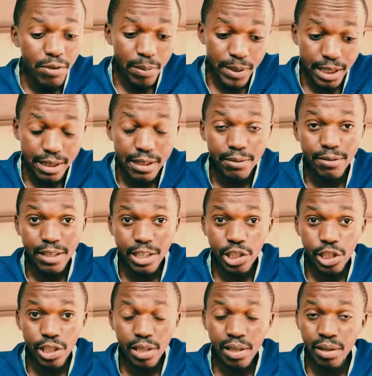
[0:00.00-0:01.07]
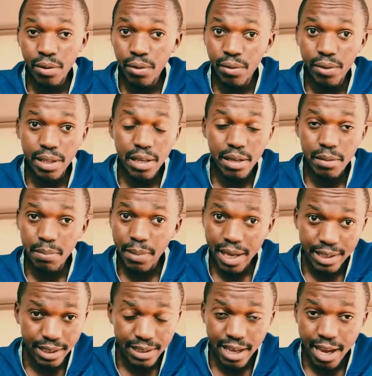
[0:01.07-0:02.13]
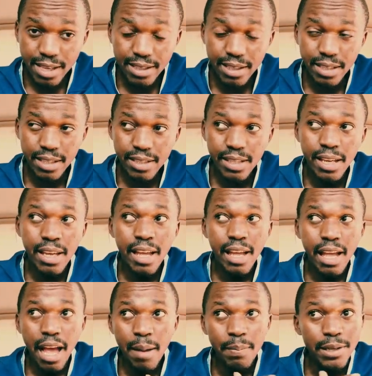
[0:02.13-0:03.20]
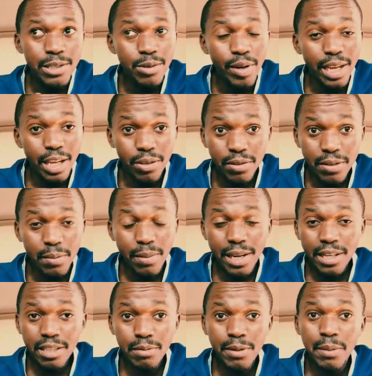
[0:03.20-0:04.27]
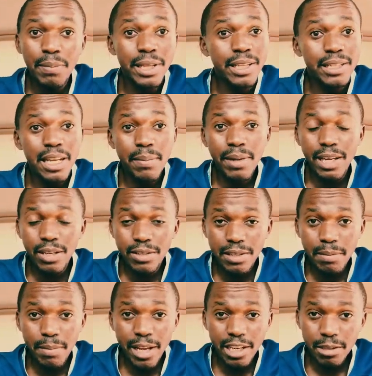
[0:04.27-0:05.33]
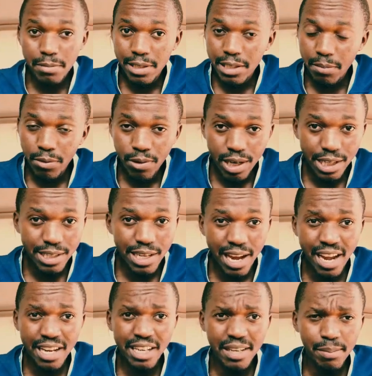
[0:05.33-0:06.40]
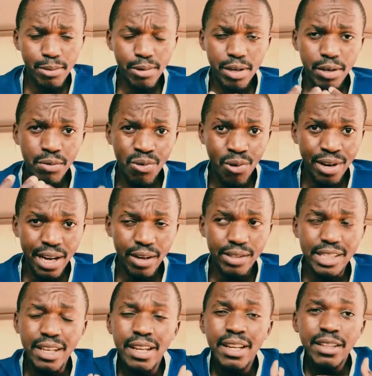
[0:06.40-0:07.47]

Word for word: from the definition or the basic sciences up until I get to the management, by the time I get to the management, I'm already tired and I'm already worn out.